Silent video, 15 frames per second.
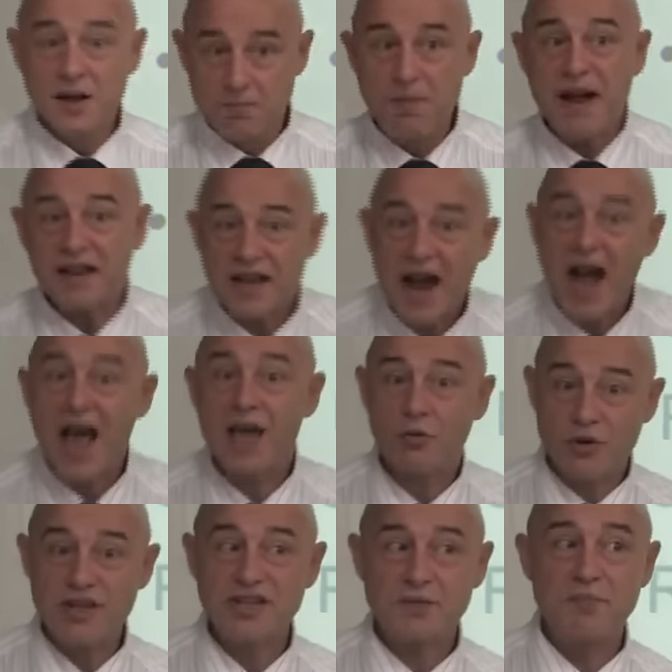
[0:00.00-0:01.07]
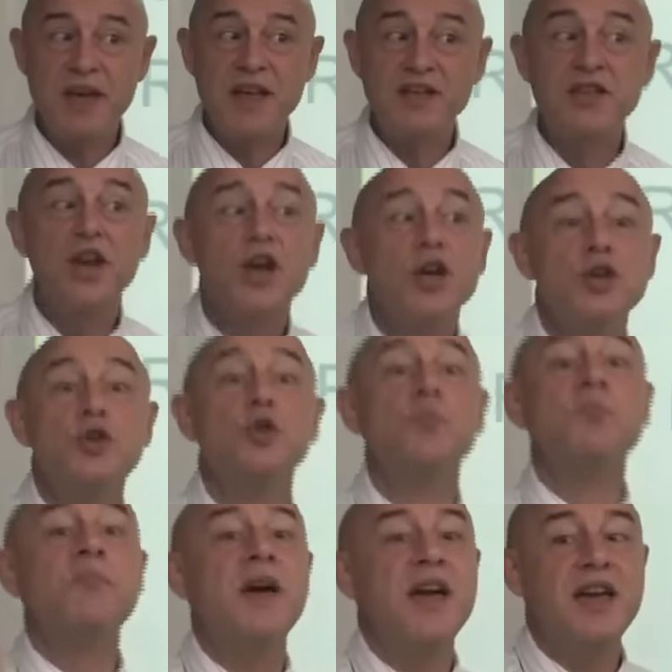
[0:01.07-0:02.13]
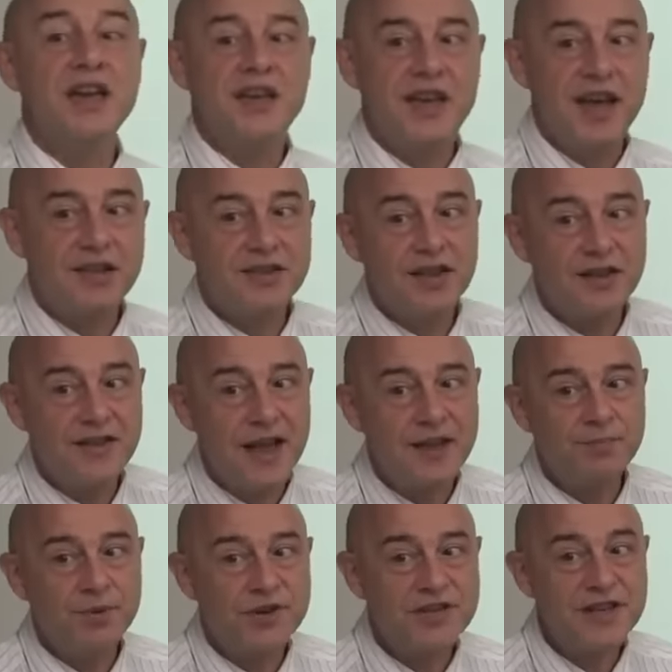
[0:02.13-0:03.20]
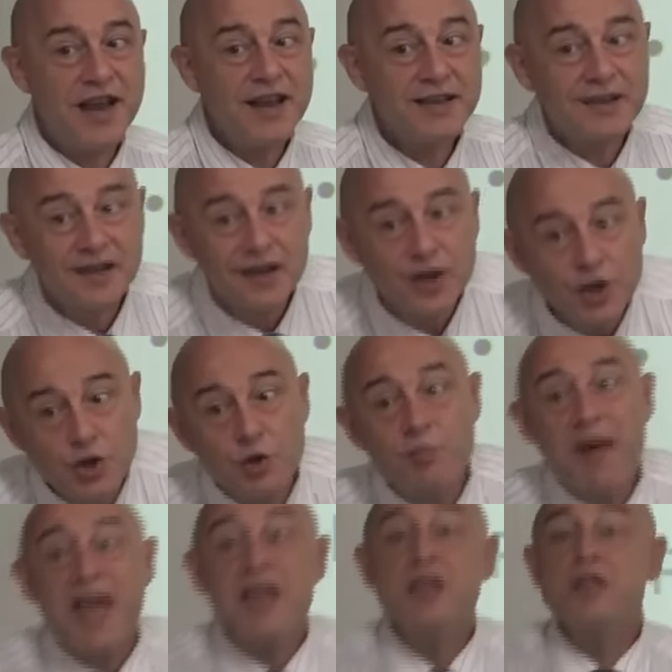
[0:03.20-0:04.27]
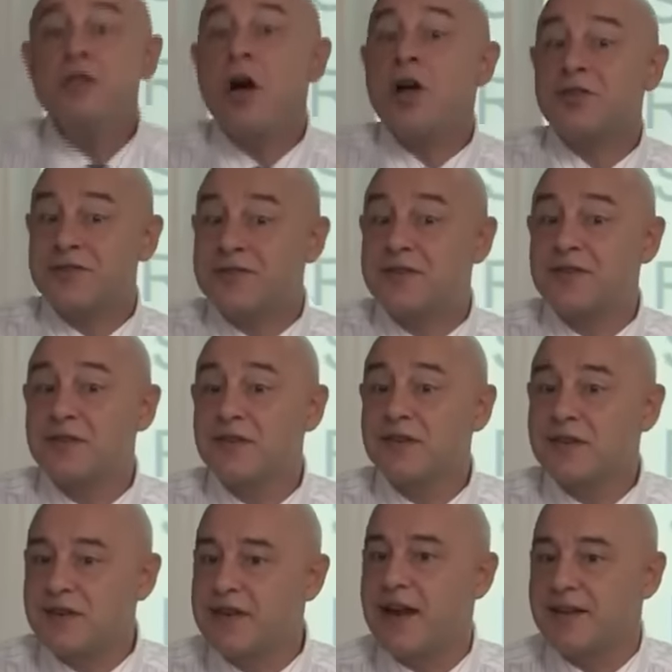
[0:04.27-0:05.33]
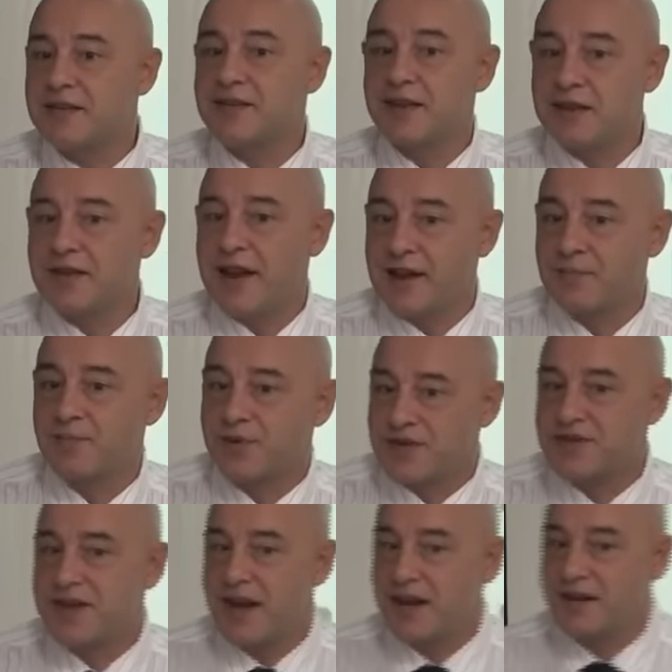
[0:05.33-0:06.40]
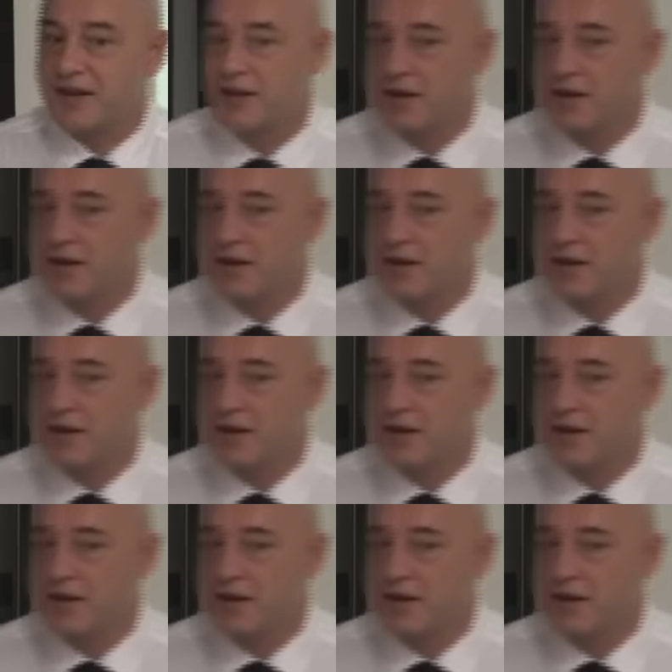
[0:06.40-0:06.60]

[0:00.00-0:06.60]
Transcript: But high risk means you may get the 10%, you may not get the 10%.